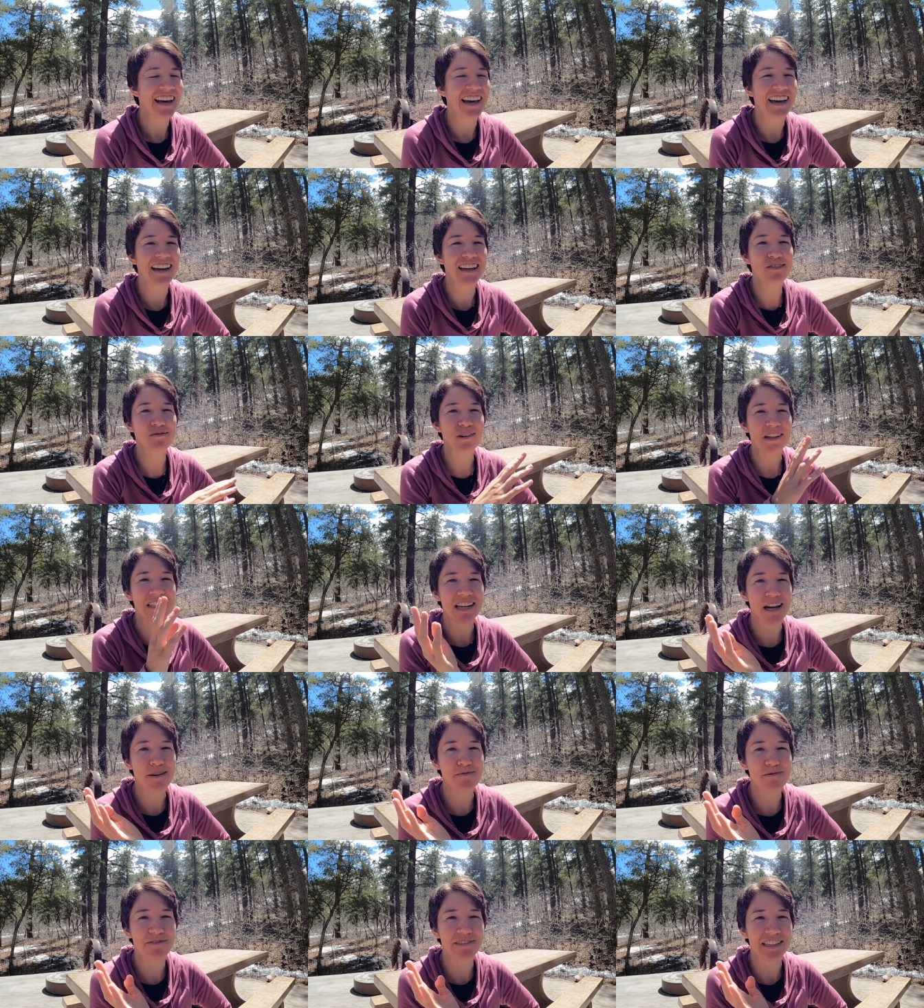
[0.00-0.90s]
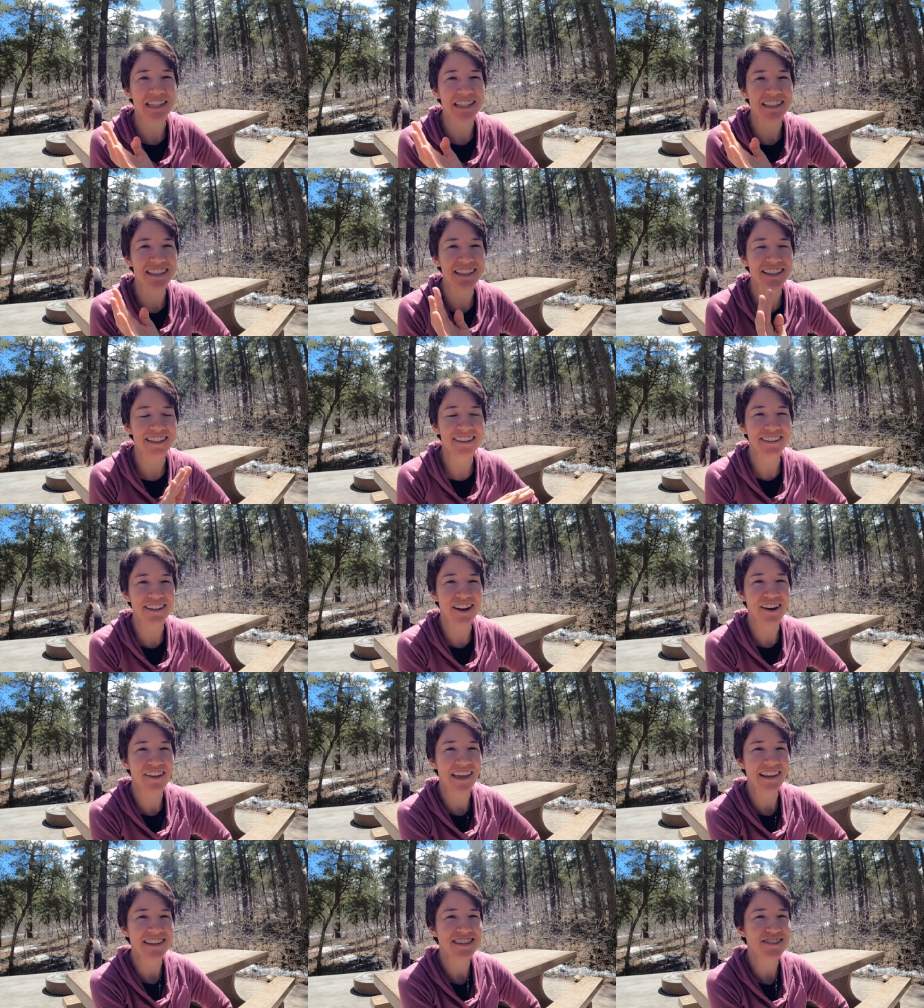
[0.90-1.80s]
and what time of year and
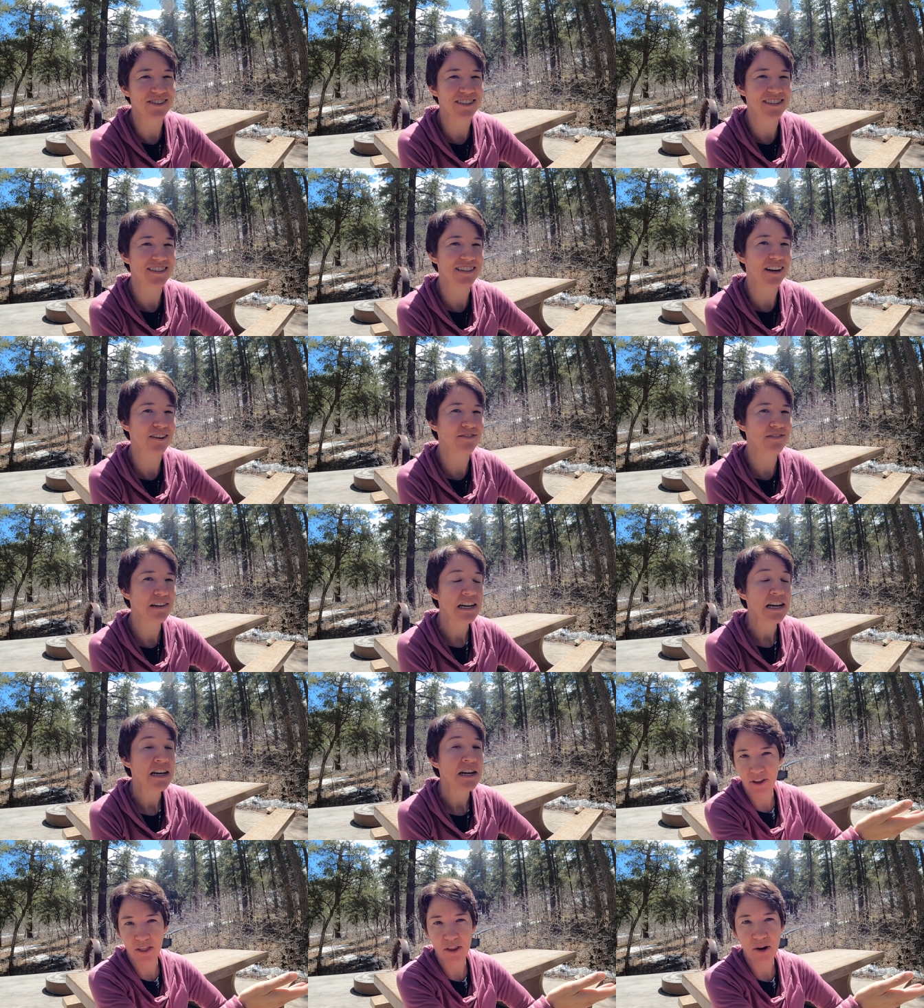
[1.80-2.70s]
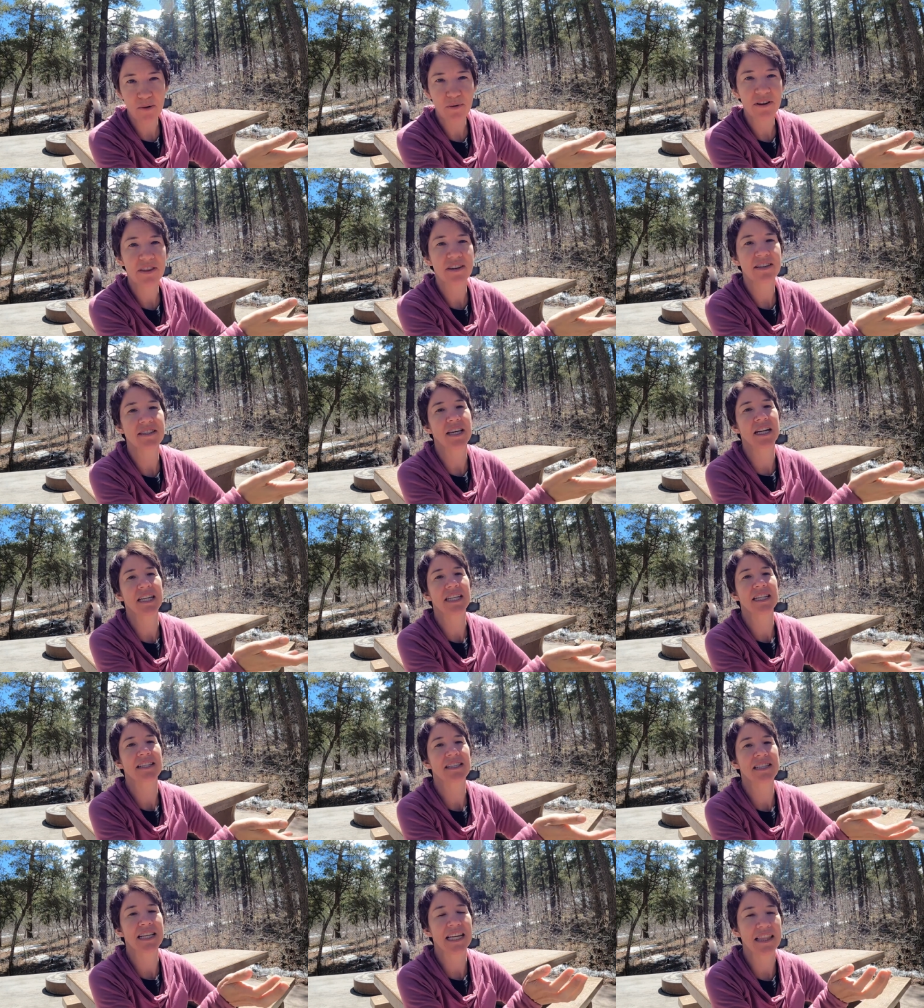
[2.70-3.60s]
all that sort of stuff. The lower the sun
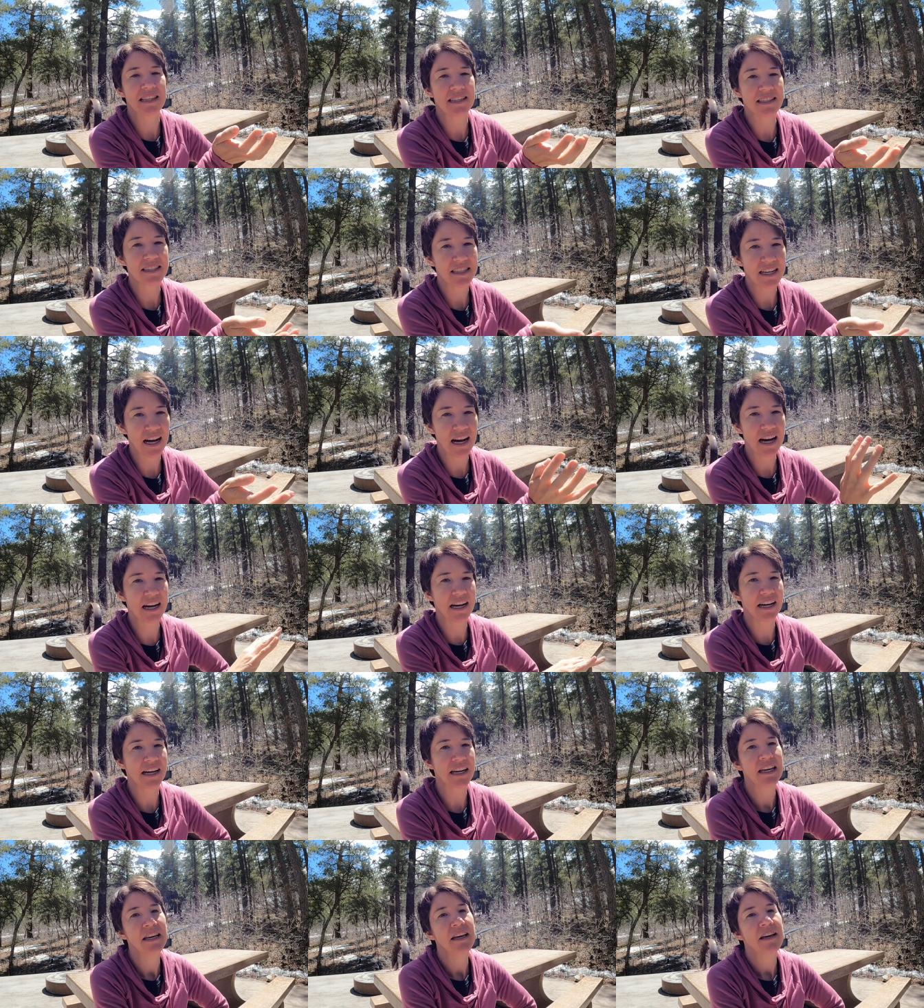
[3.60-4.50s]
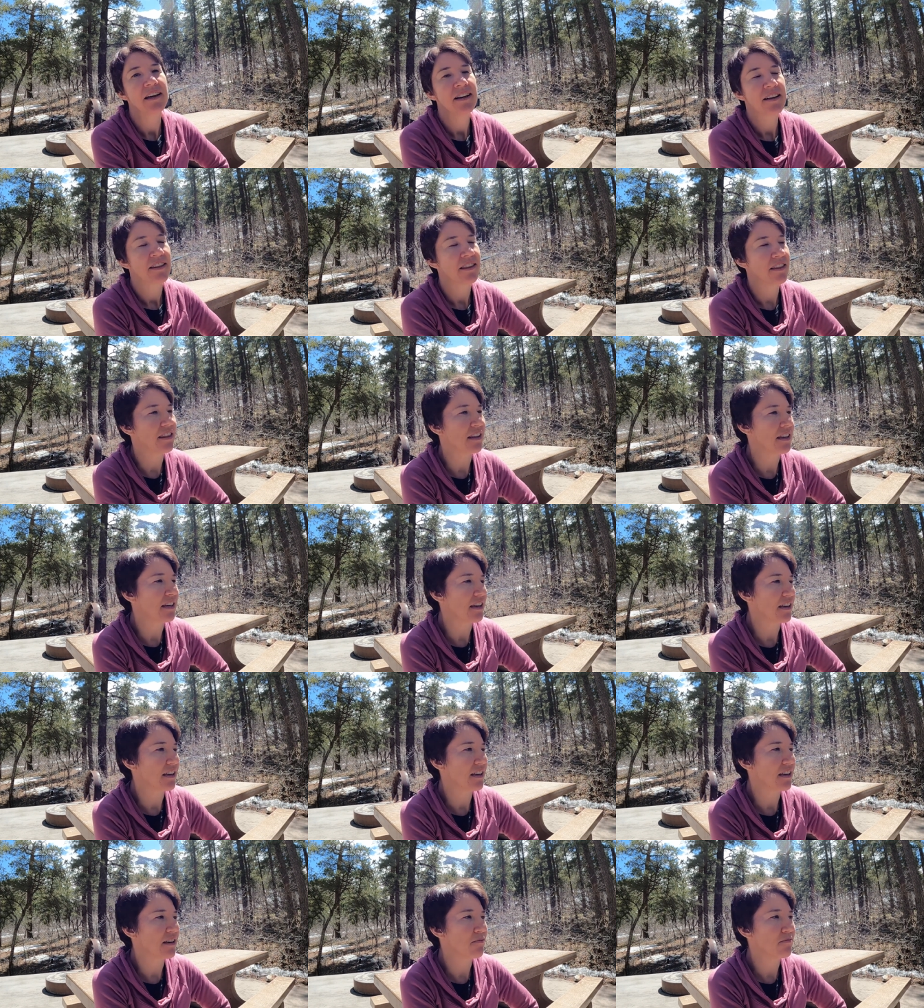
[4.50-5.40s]
is in the sky,
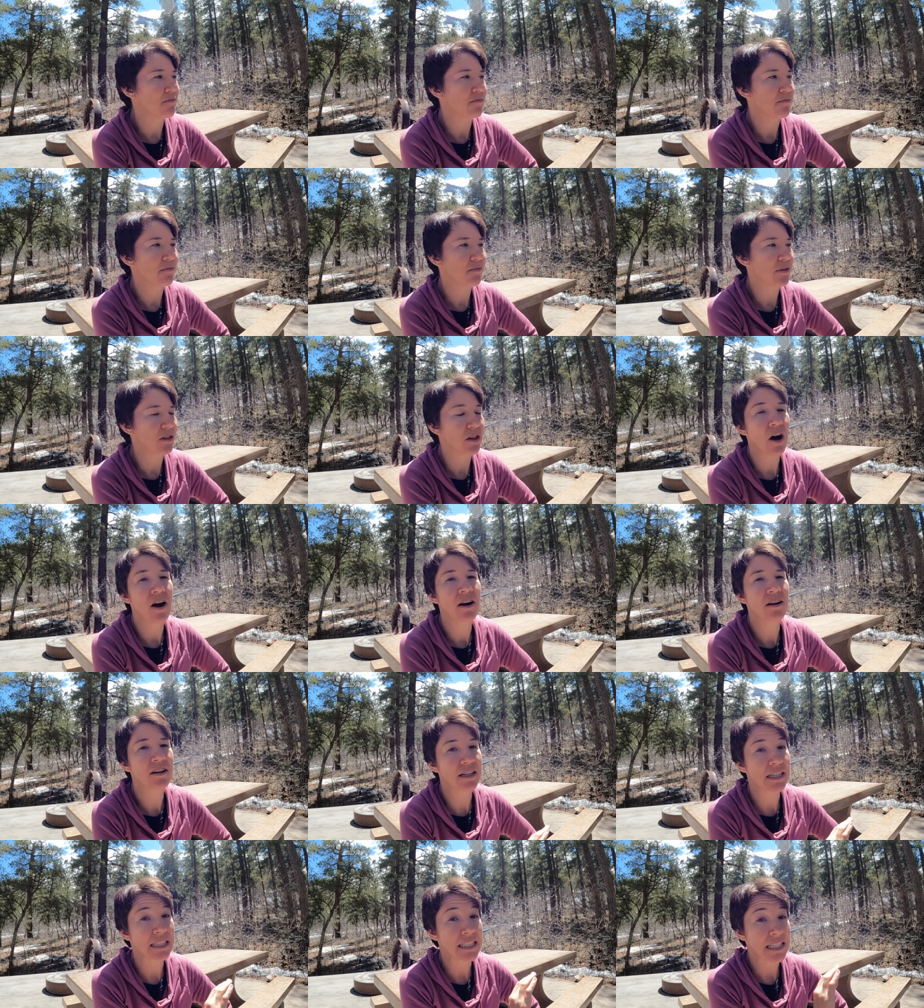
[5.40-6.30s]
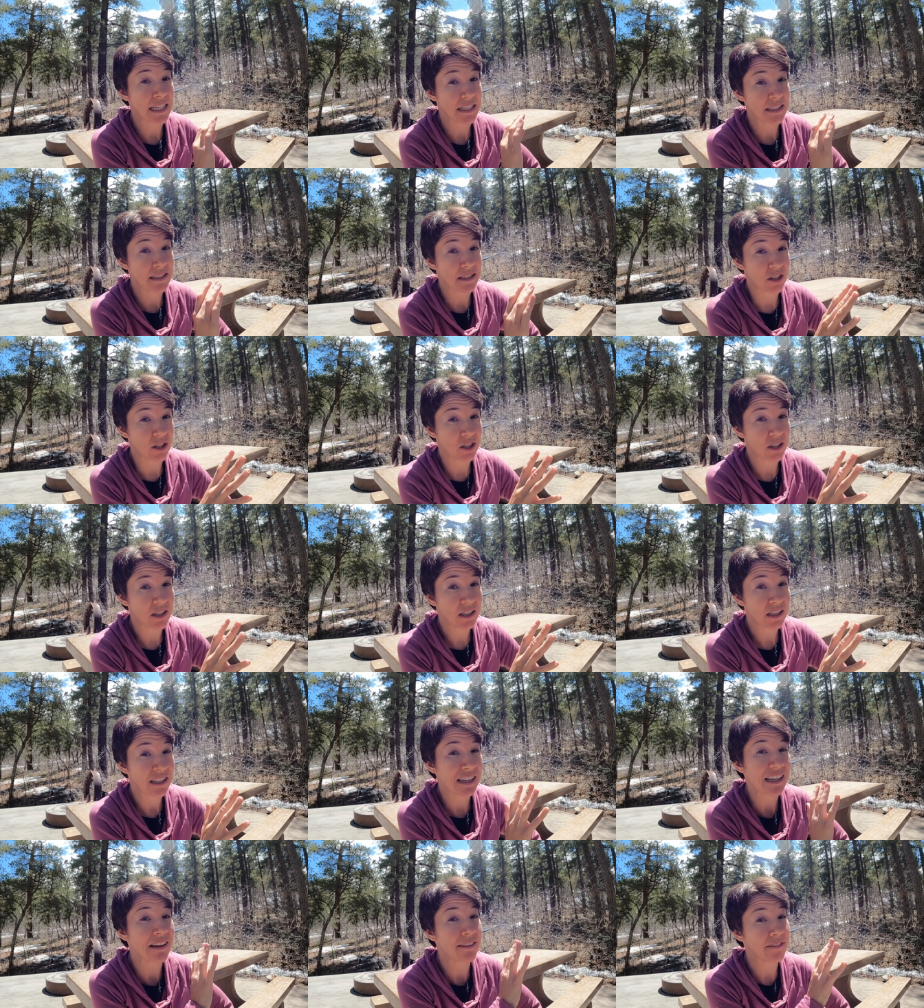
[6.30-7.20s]
the longer it takes to
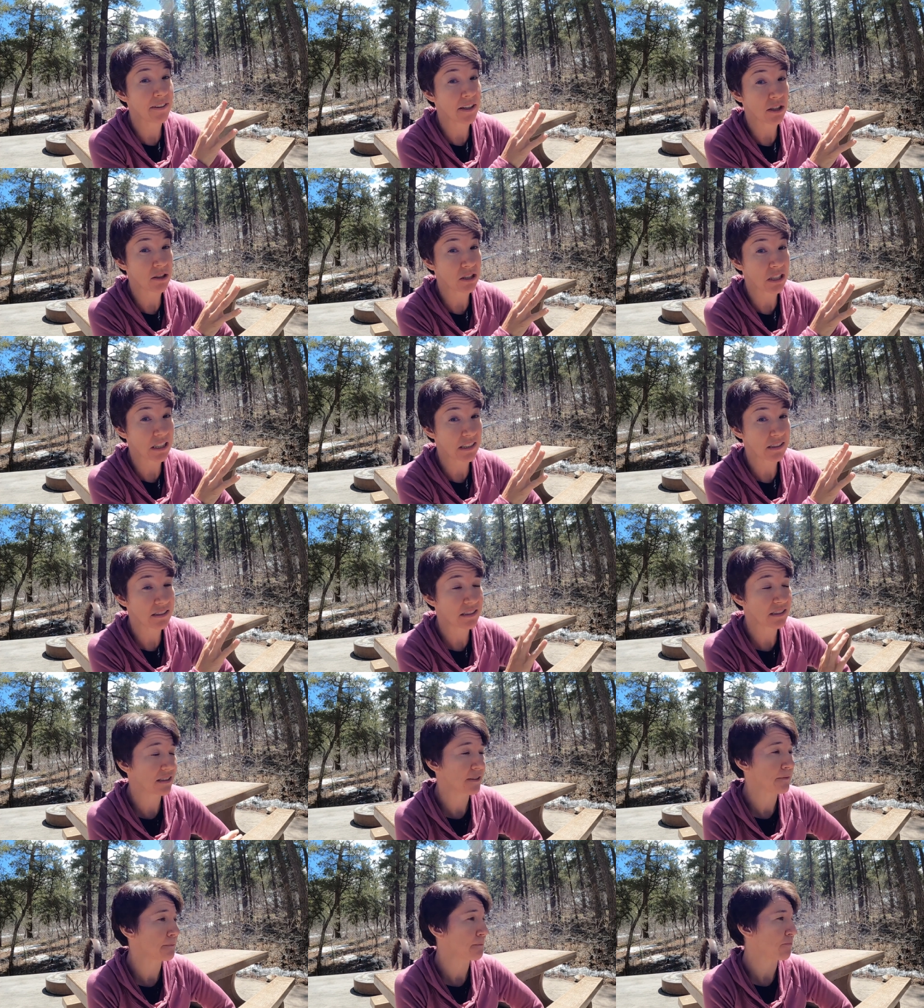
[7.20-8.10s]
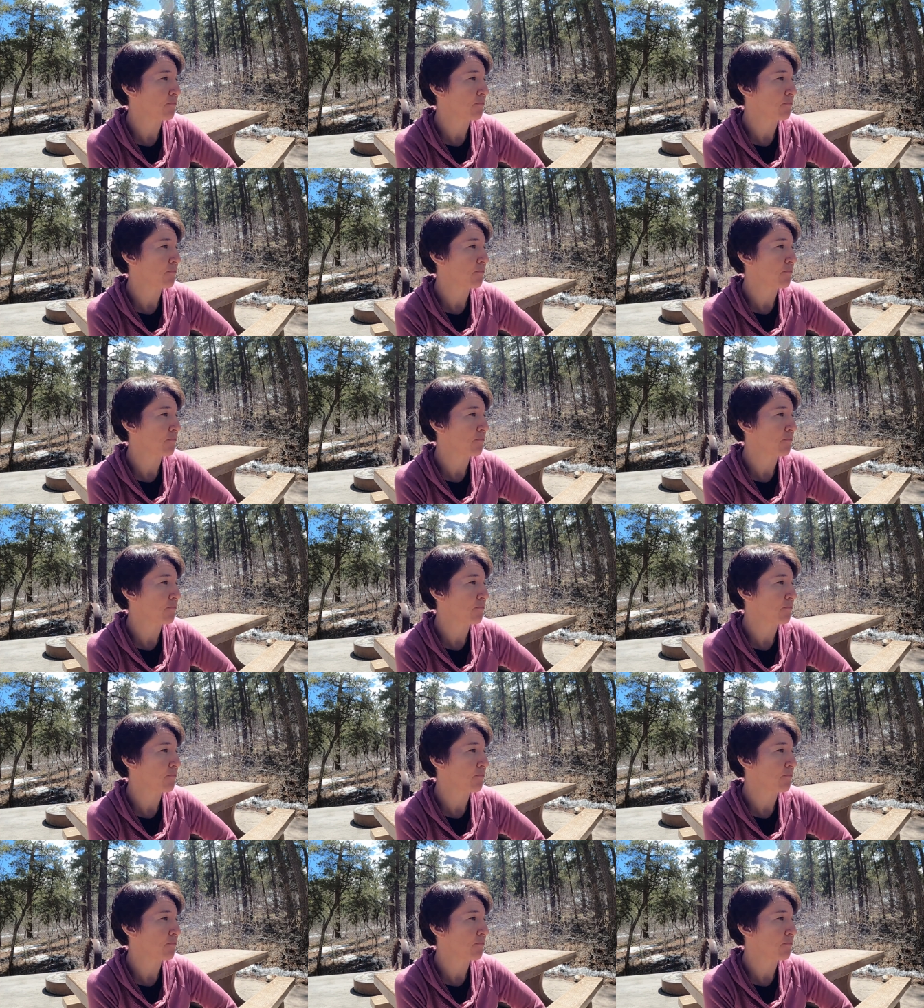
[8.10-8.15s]
cook if it cooks.